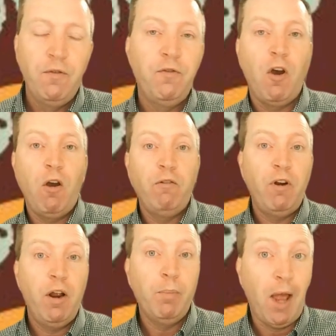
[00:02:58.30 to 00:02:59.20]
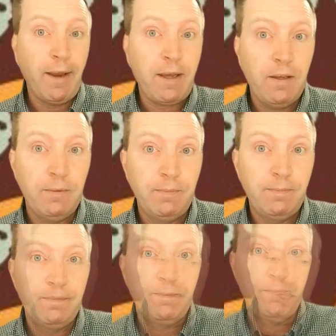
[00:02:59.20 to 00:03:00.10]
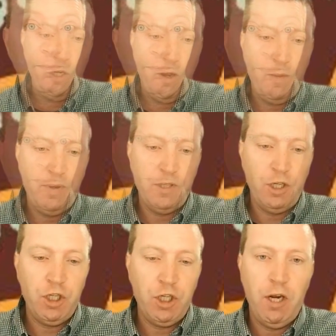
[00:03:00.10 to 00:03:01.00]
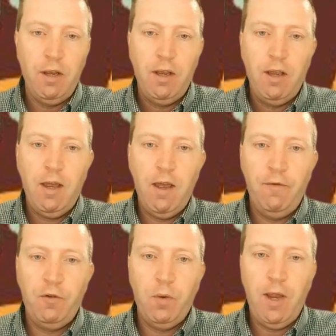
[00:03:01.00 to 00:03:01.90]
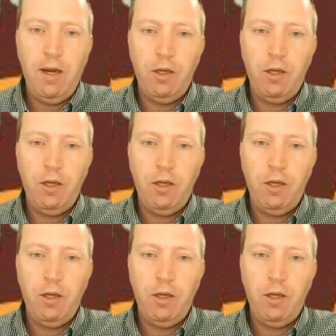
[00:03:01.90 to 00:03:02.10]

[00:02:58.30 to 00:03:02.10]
for Black. And you know, in the position, if Queen